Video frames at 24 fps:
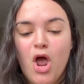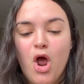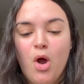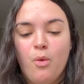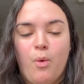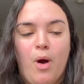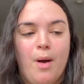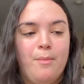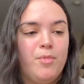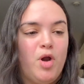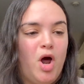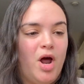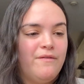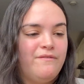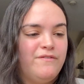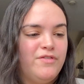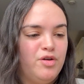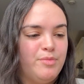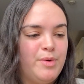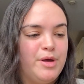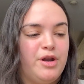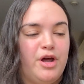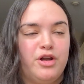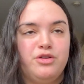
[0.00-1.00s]
where I'm not
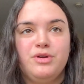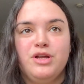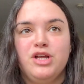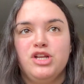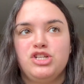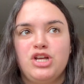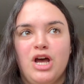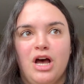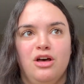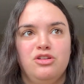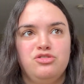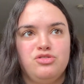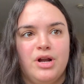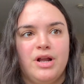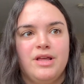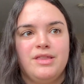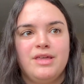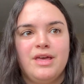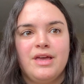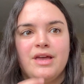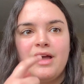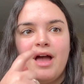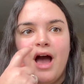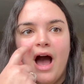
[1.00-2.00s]
filming, not doing a challenge or
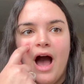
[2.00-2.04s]
anything,